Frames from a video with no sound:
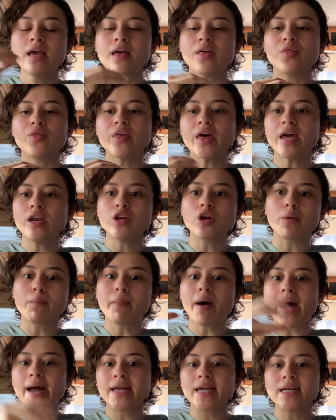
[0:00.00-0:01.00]
then your
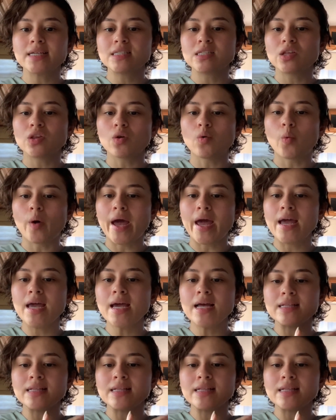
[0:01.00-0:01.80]
mind gets in the way.